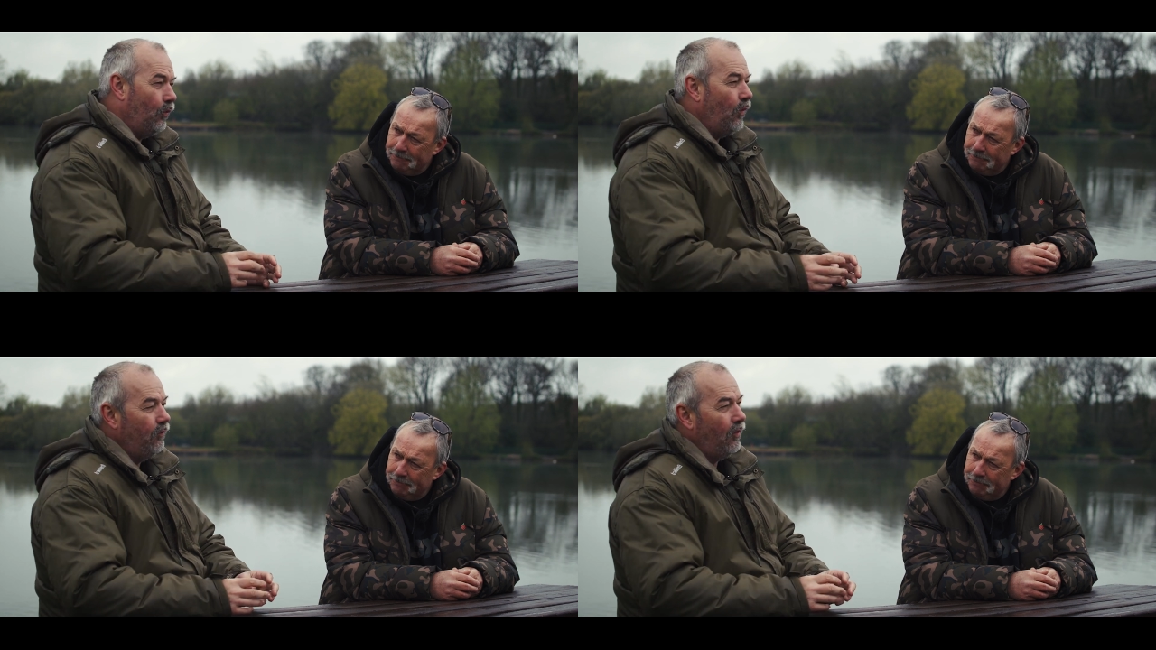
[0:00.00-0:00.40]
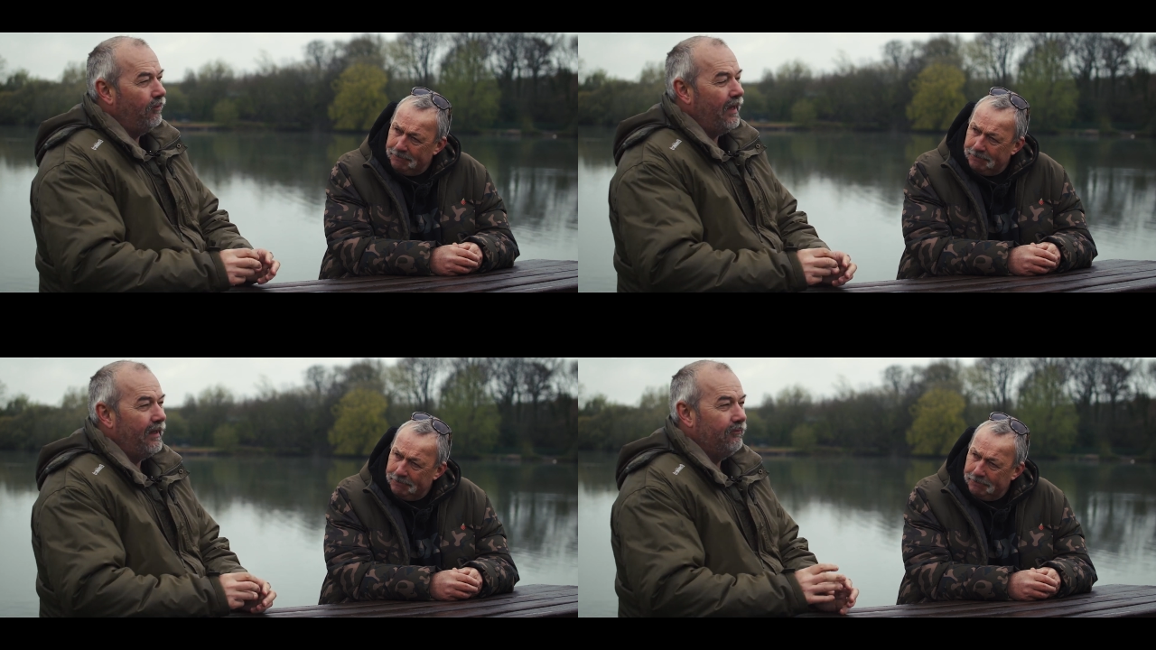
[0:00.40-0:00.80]
Speaker 1: One what
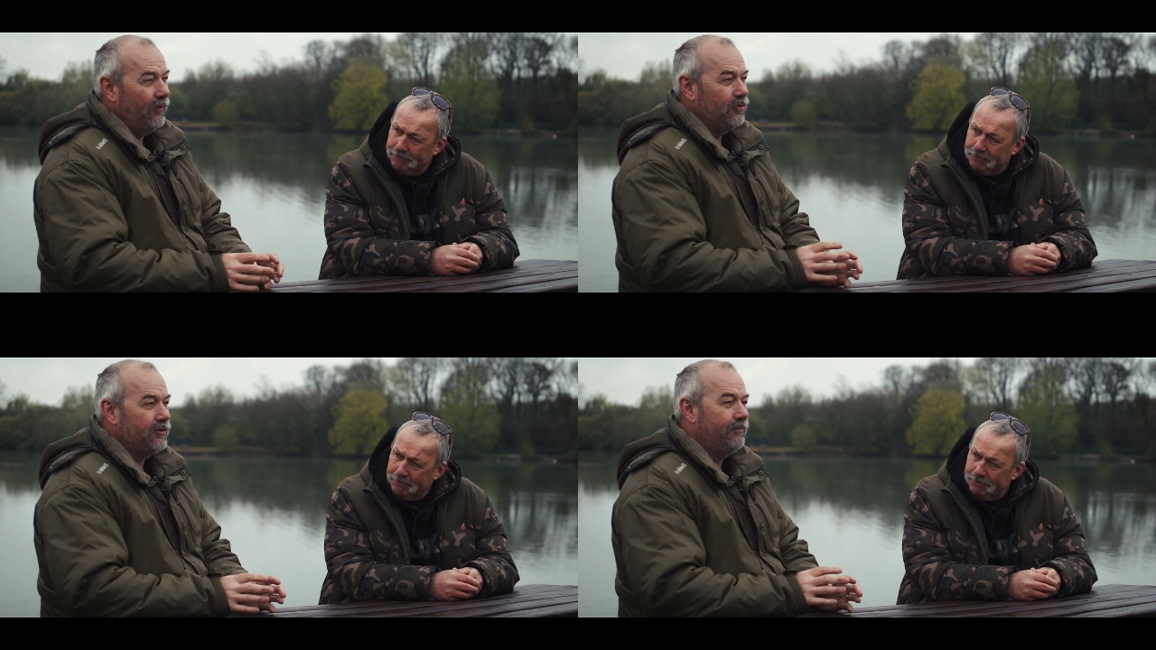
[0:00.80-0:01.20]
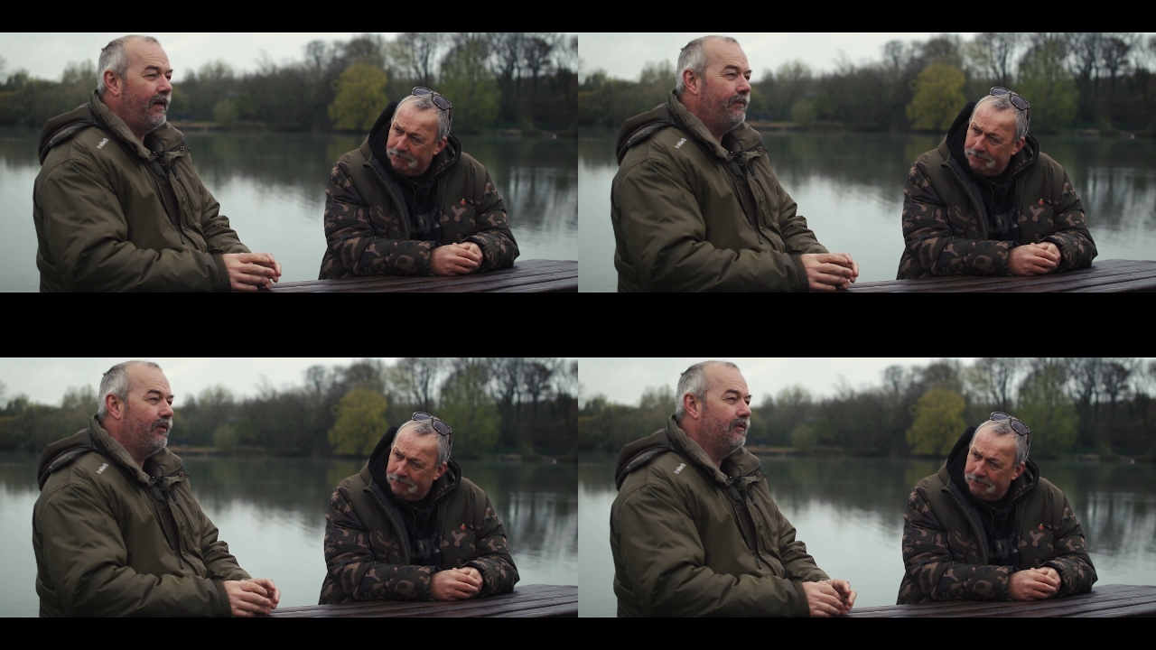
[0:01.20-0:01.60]
may, most
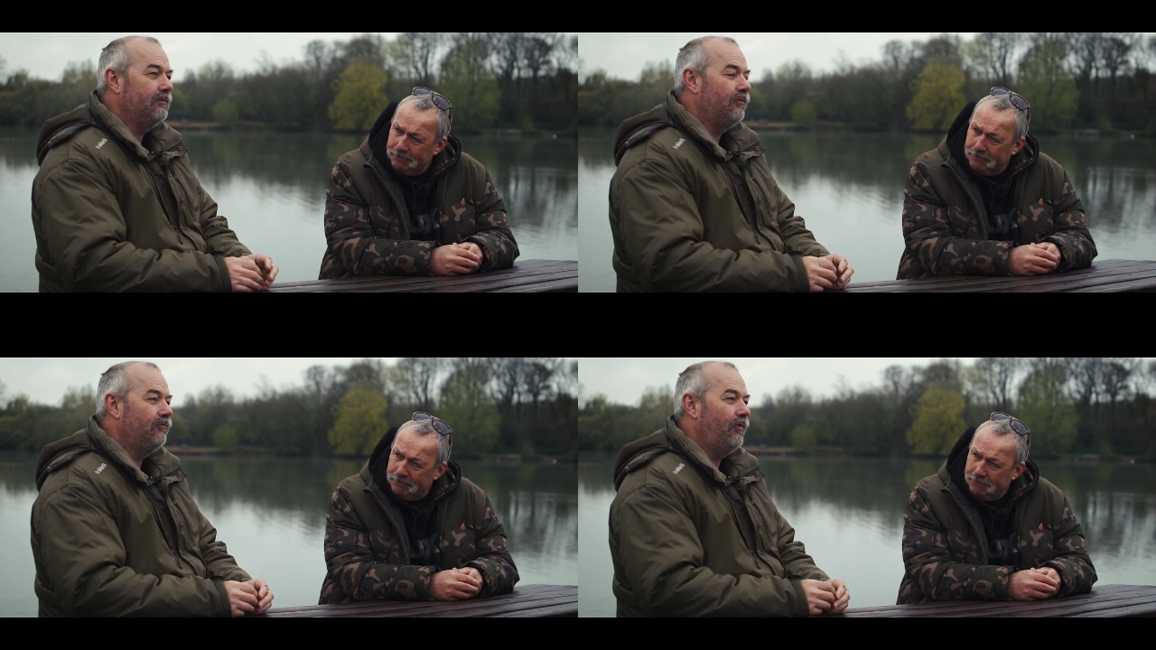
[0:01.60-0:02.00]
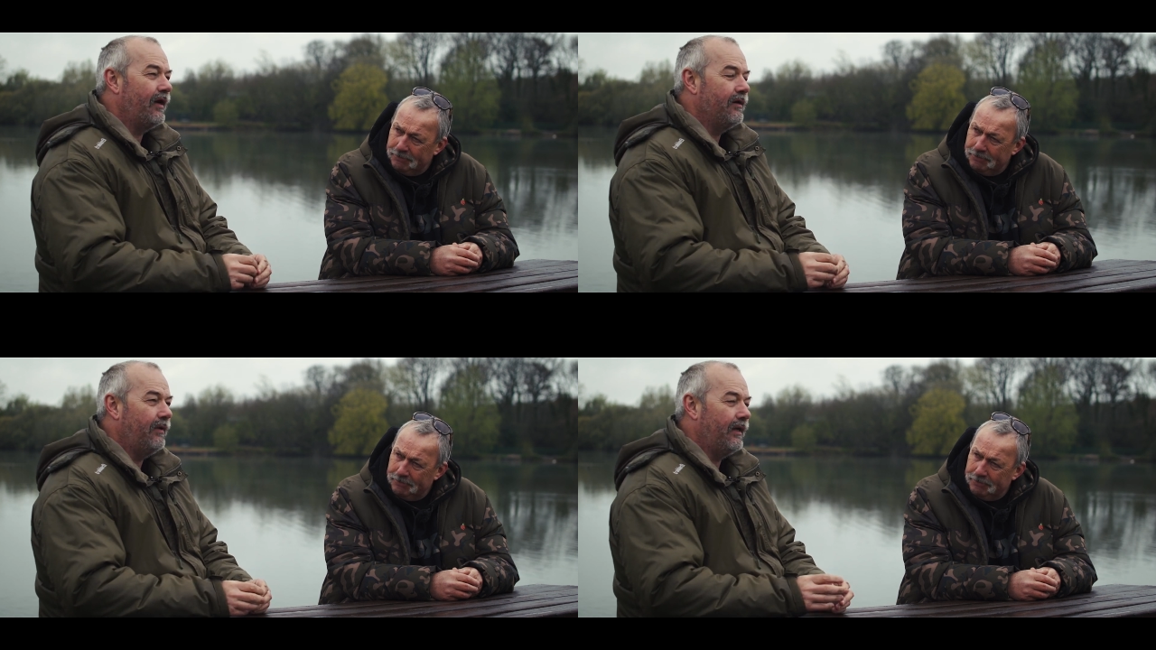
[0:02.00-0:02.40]
people
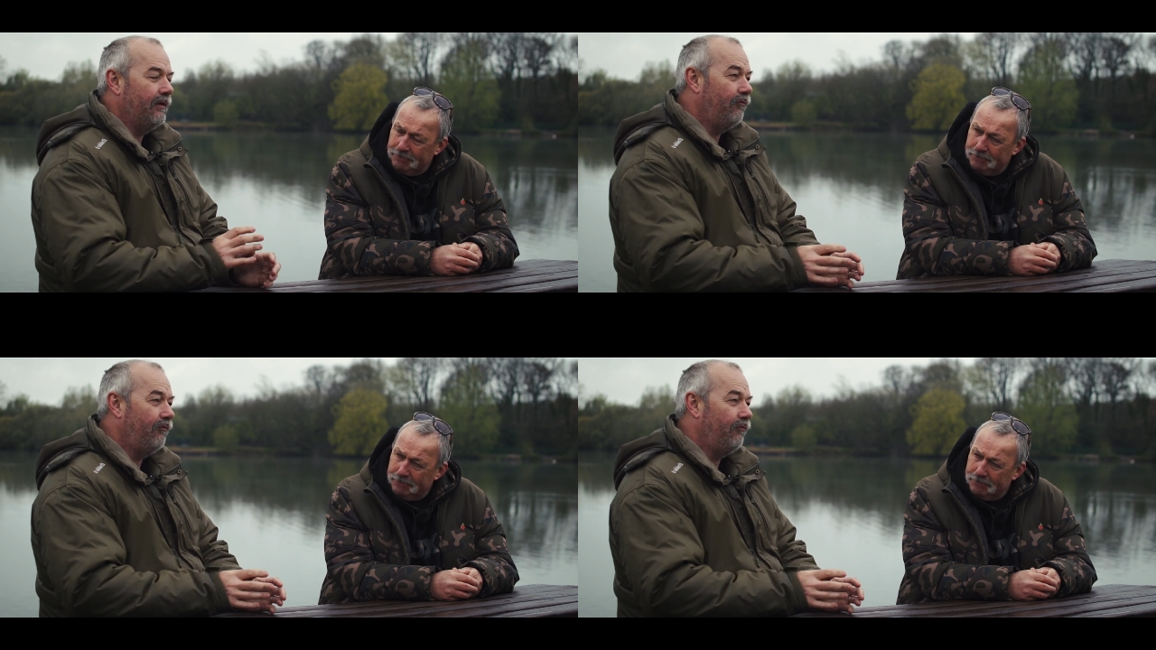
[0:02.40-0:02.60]
recommend,